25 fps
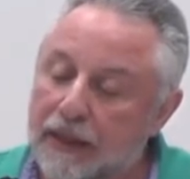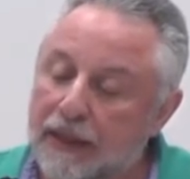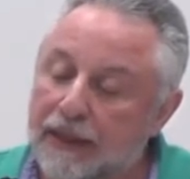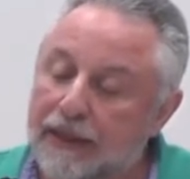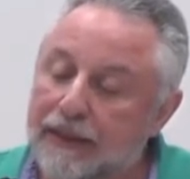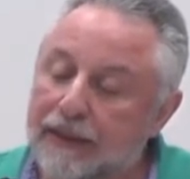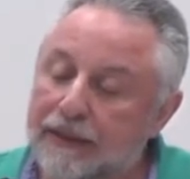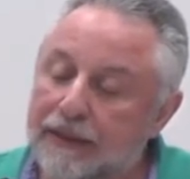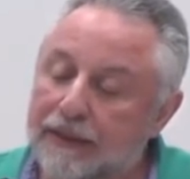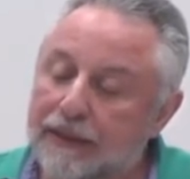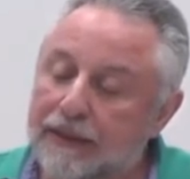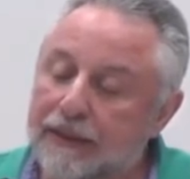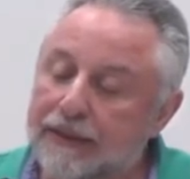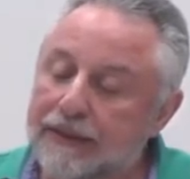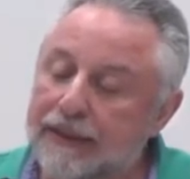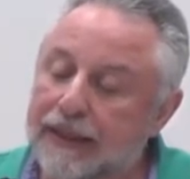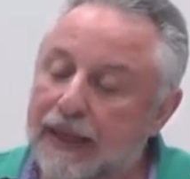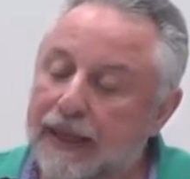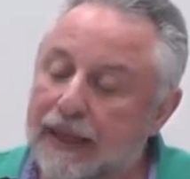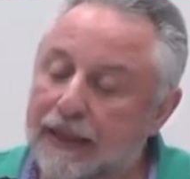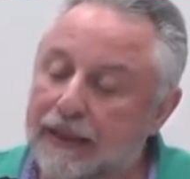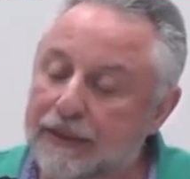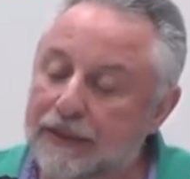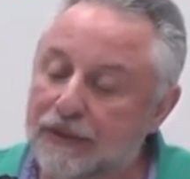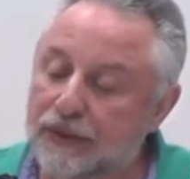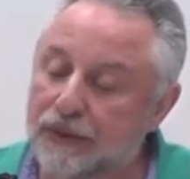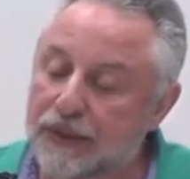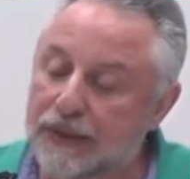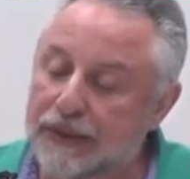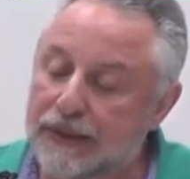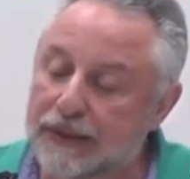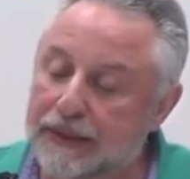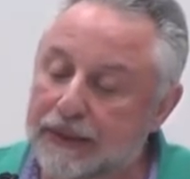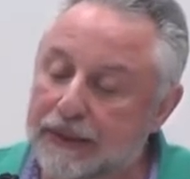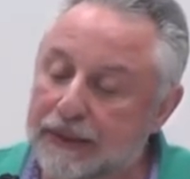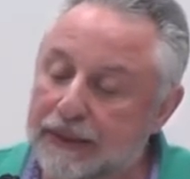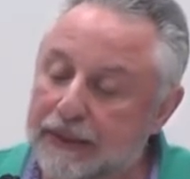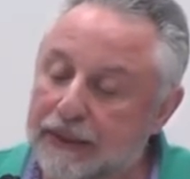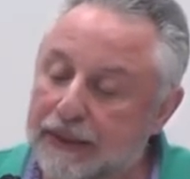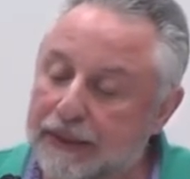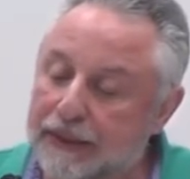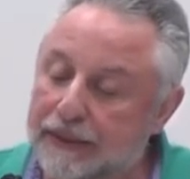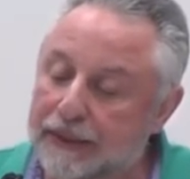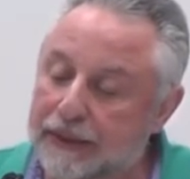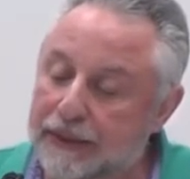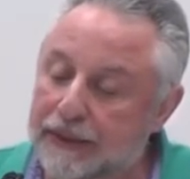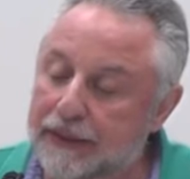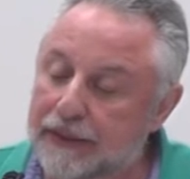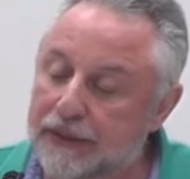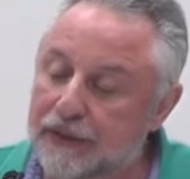He that has eyes to see
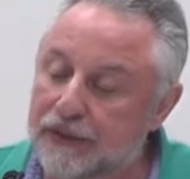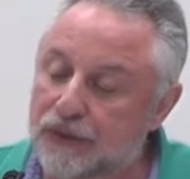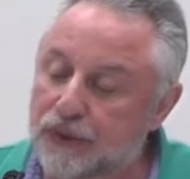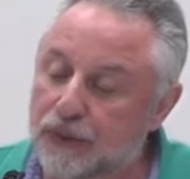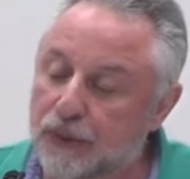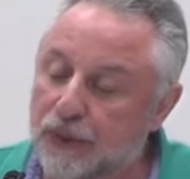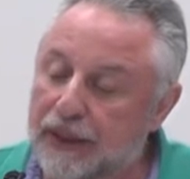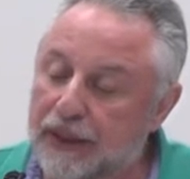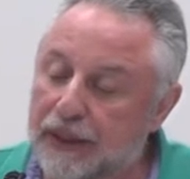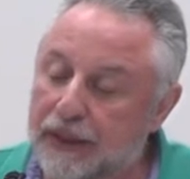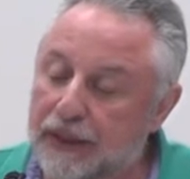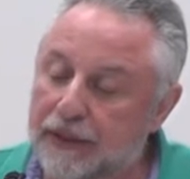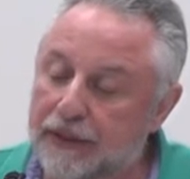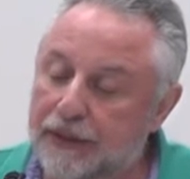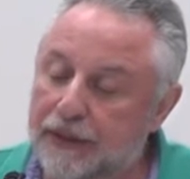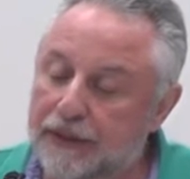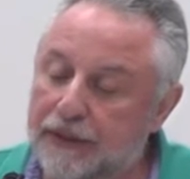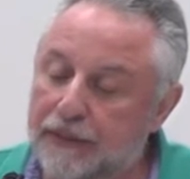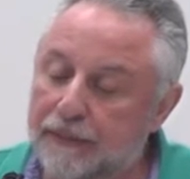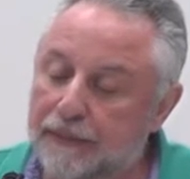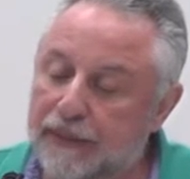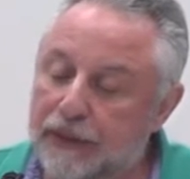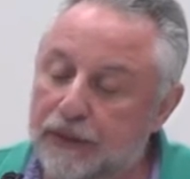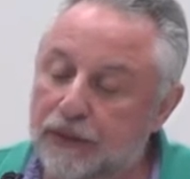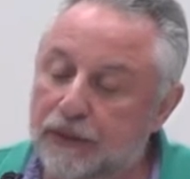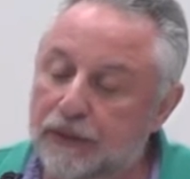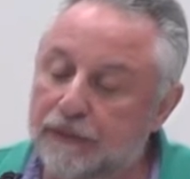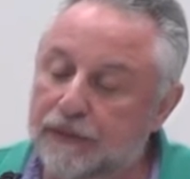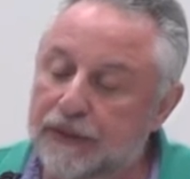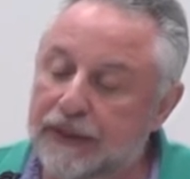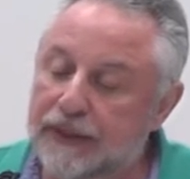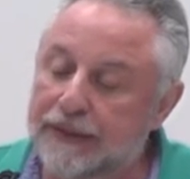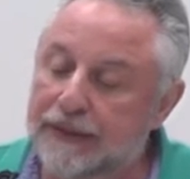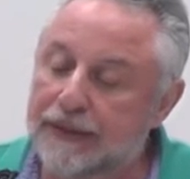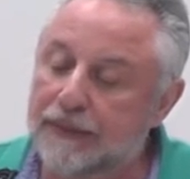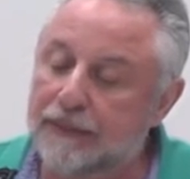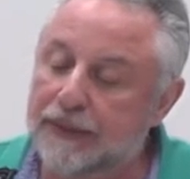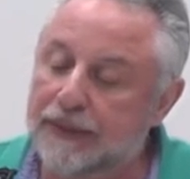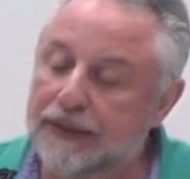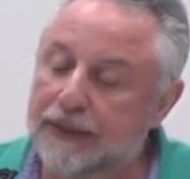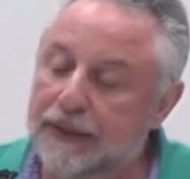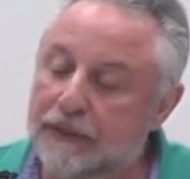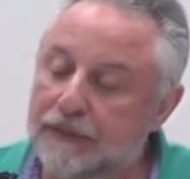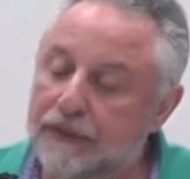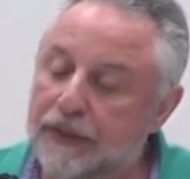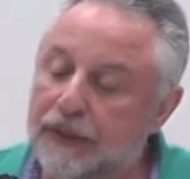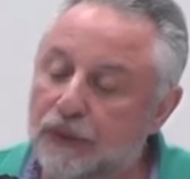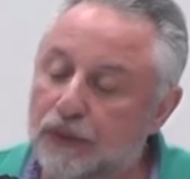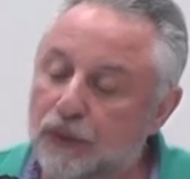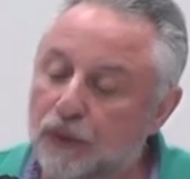and ears to hear may convince
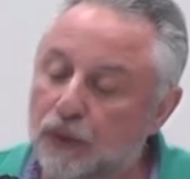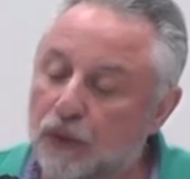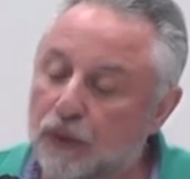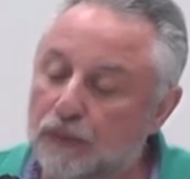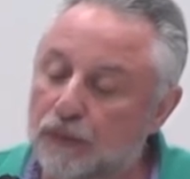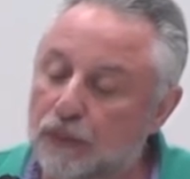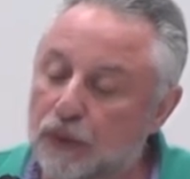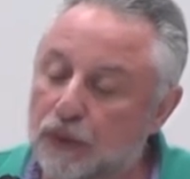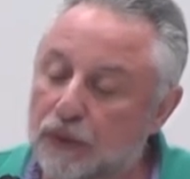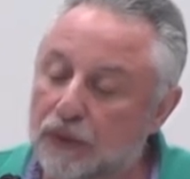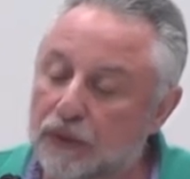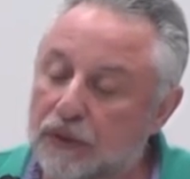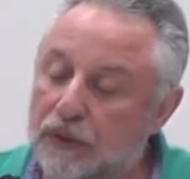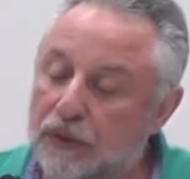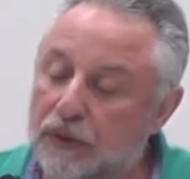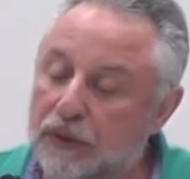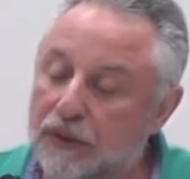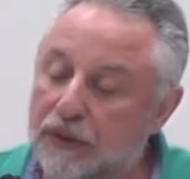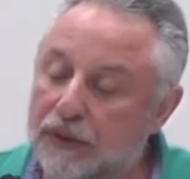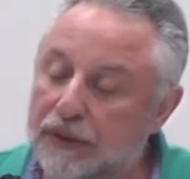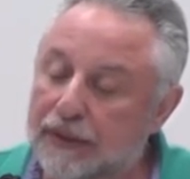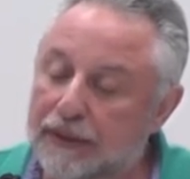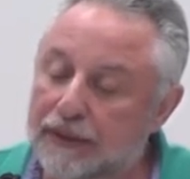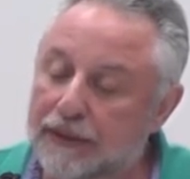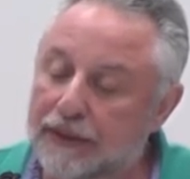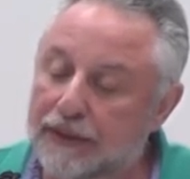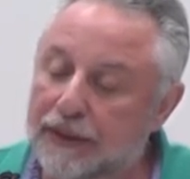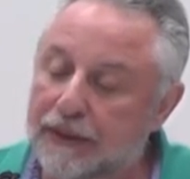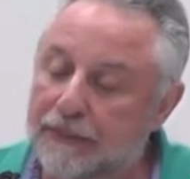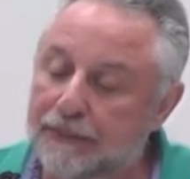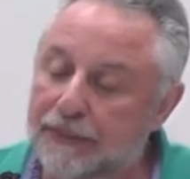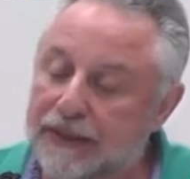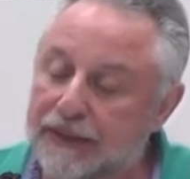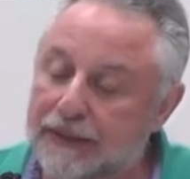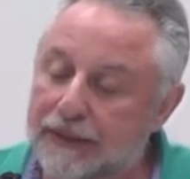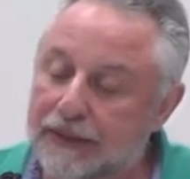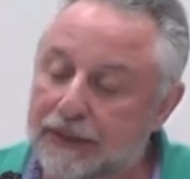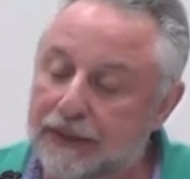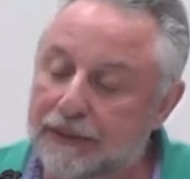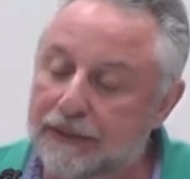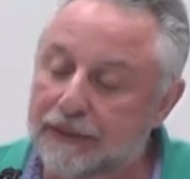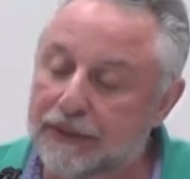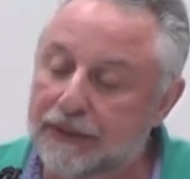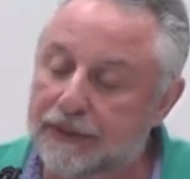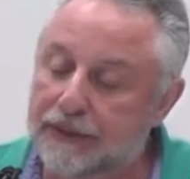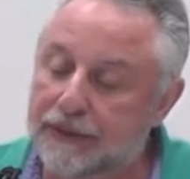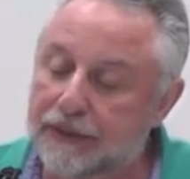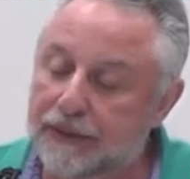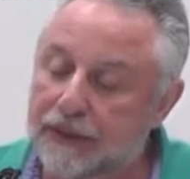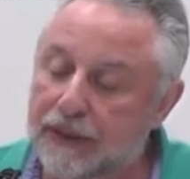himself that no mortal can keep a
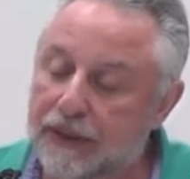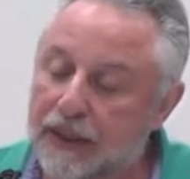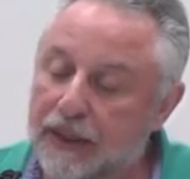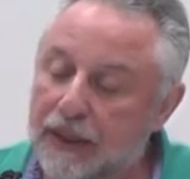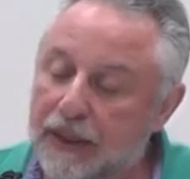secret.